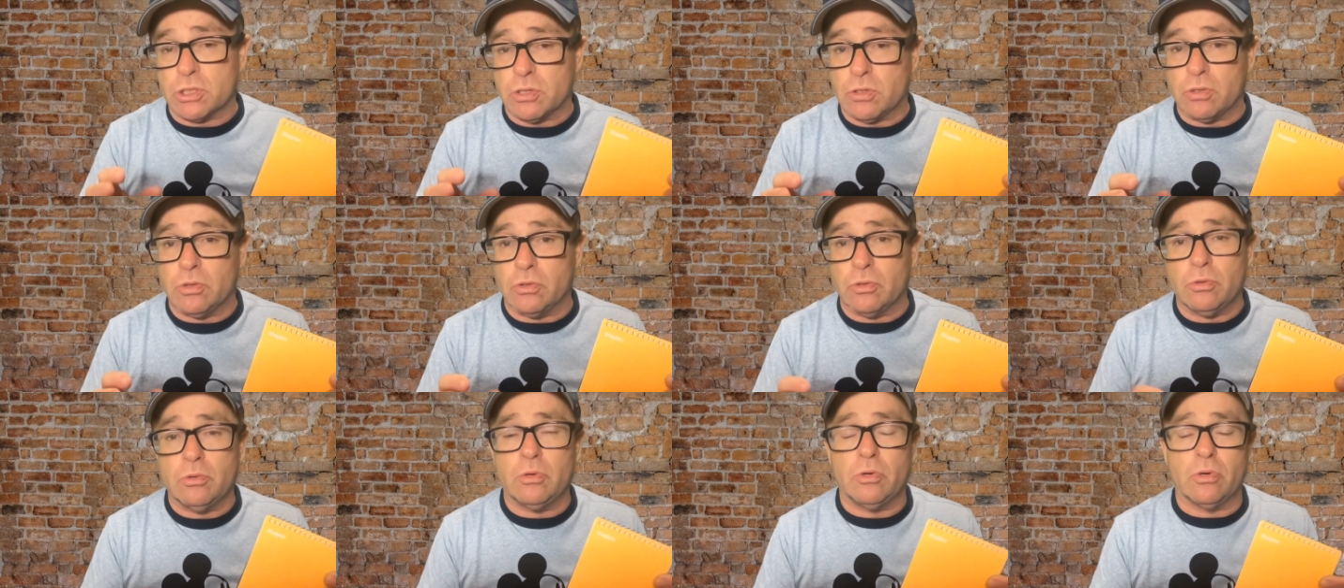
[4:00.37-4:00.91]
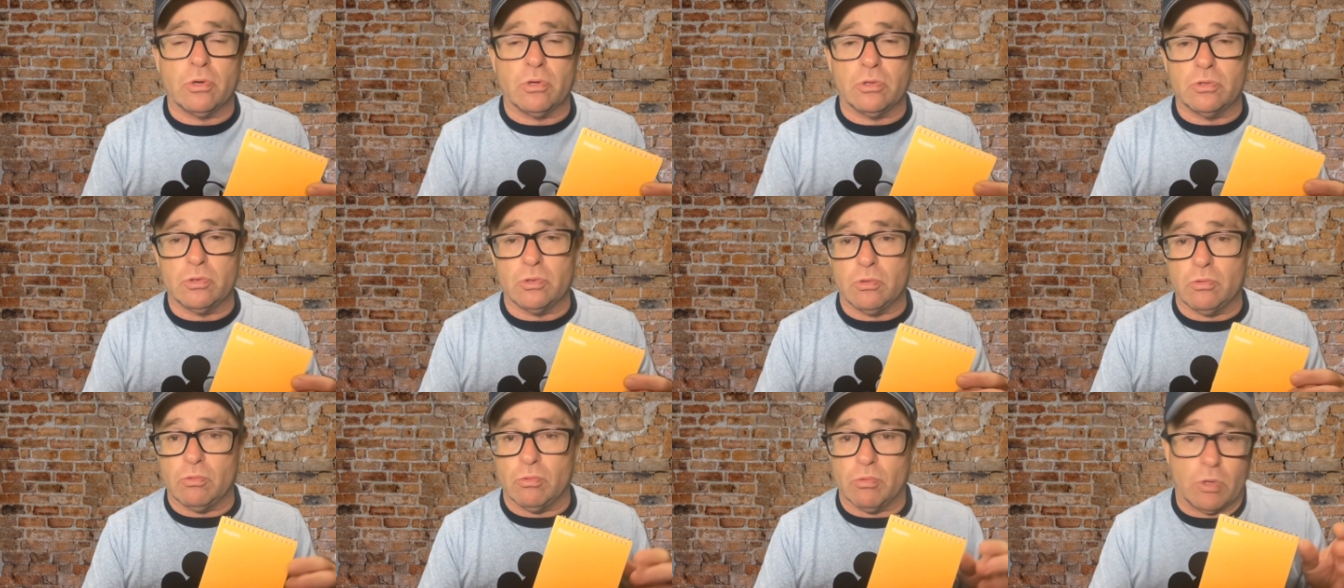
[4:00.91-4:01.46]
you do, you could
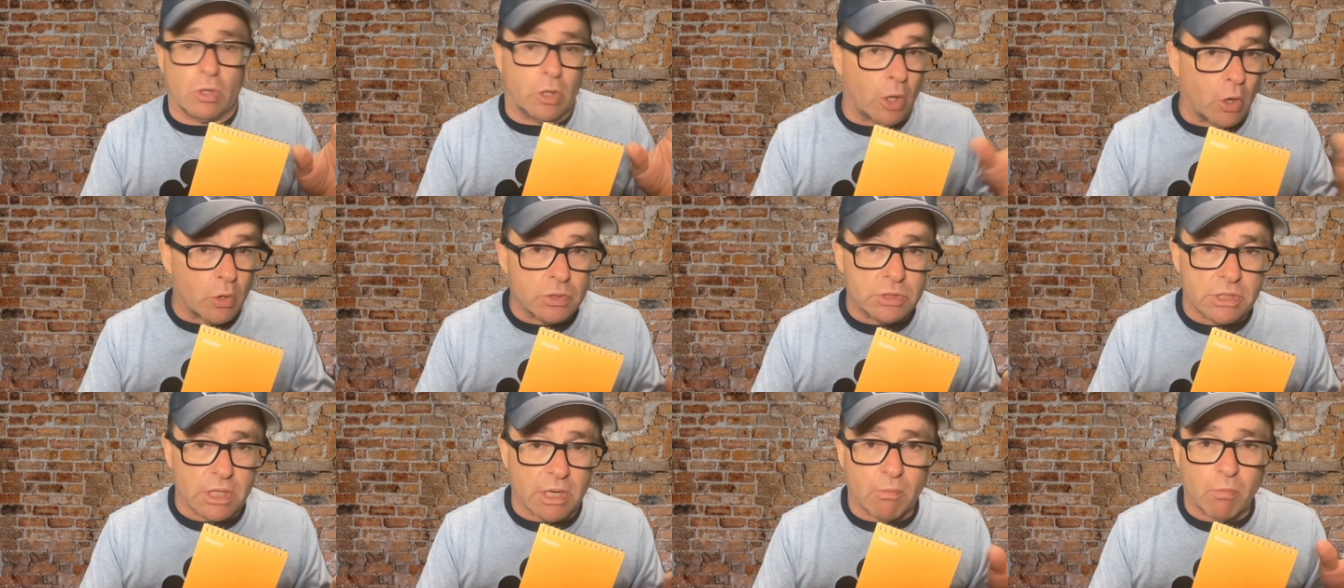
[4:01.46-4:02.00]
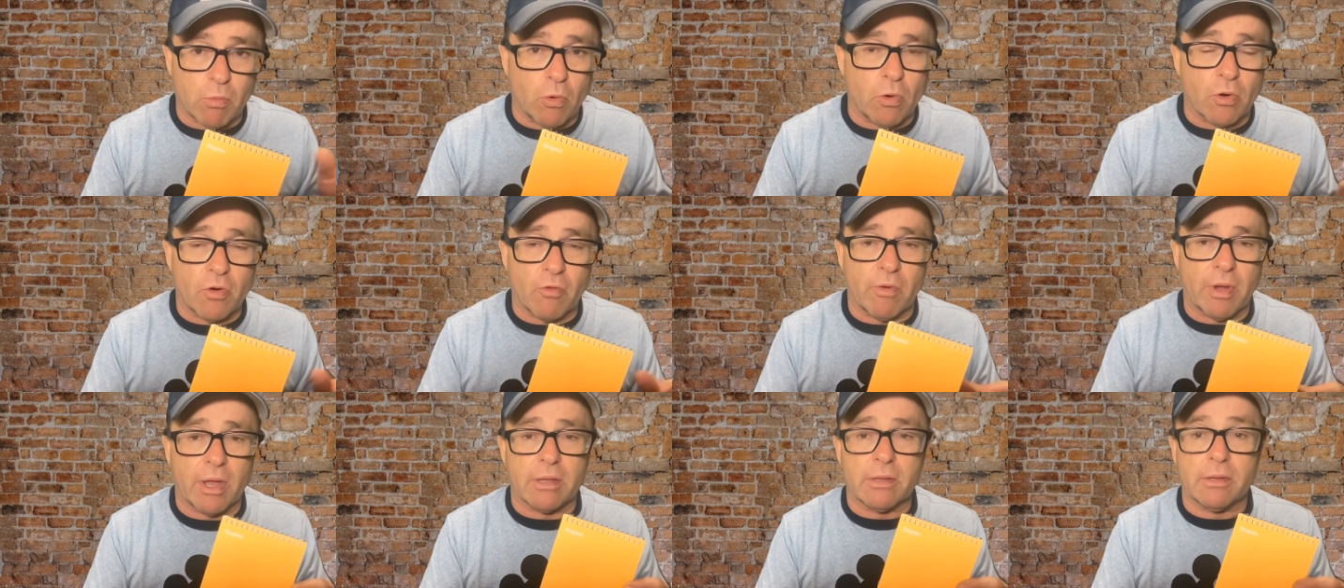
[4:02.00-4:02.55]
do close-up,
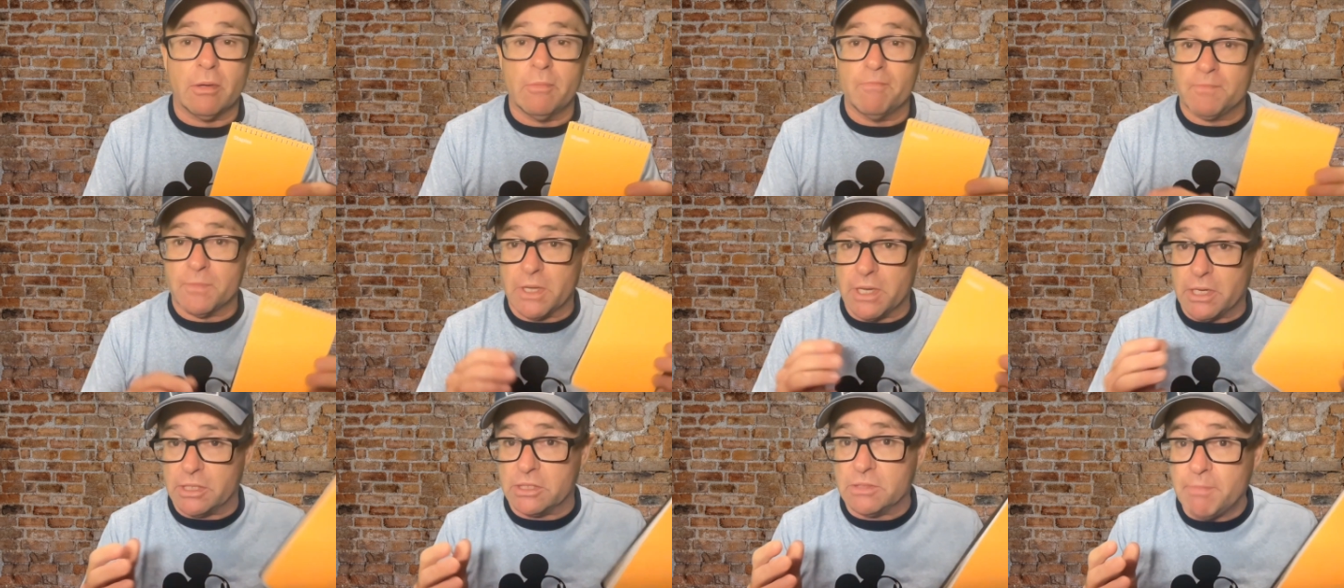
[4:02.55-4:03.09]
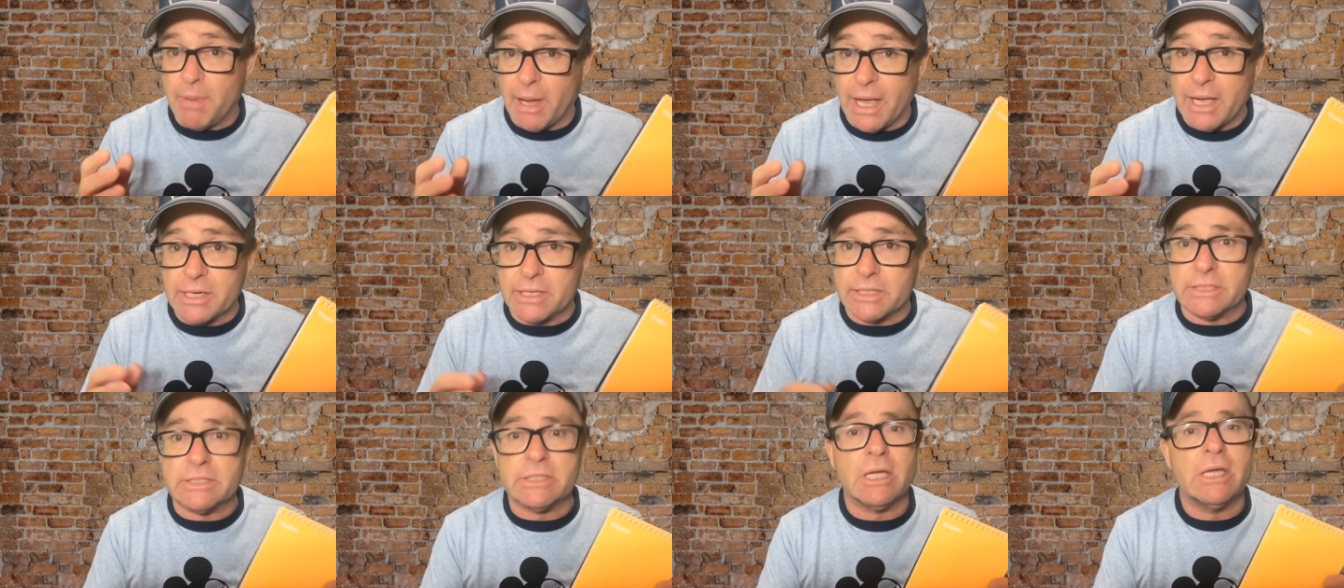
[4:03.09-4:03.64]
walk-around kids'
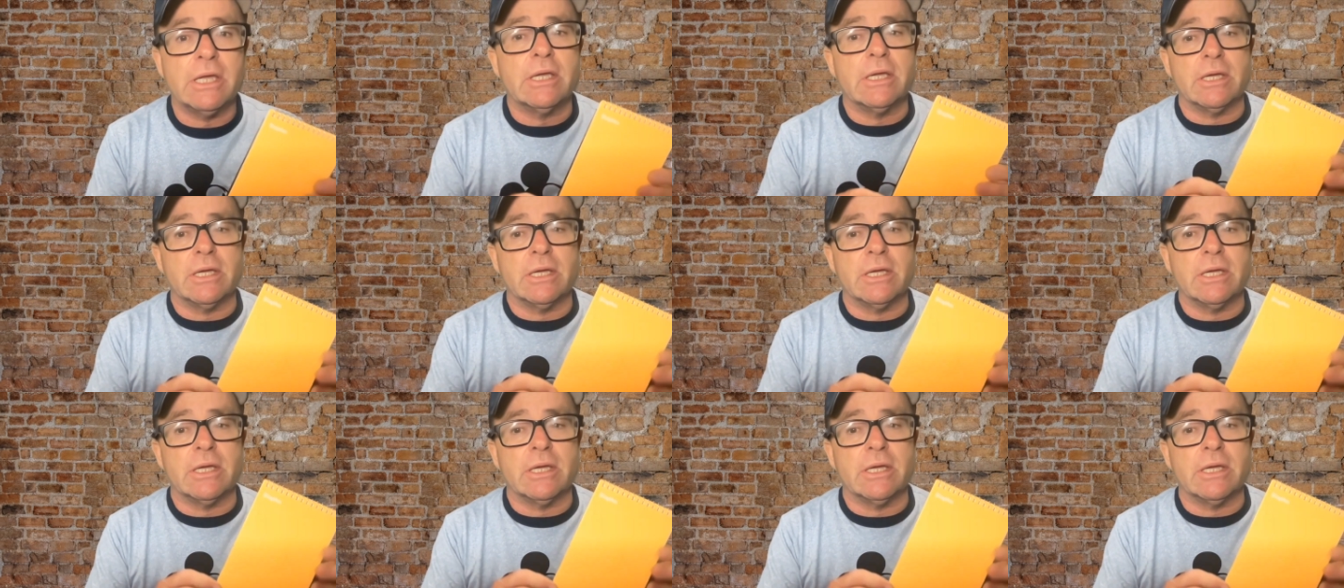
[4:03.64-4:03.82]
parties.